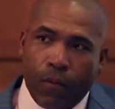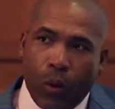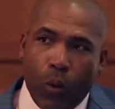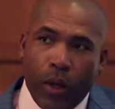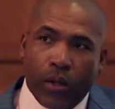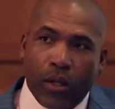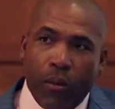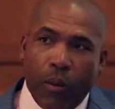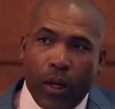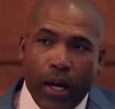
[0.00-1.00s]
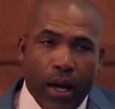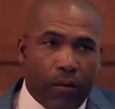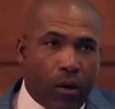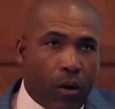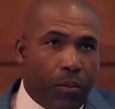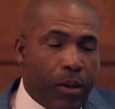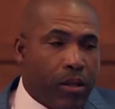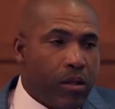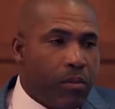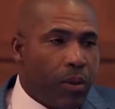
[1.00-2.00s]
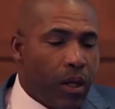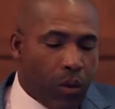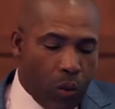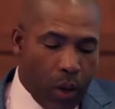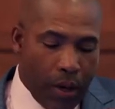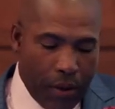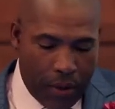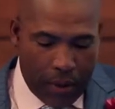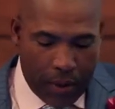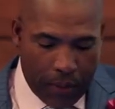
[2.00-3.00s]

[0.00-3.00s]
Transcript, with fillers: with someone I have no business being with.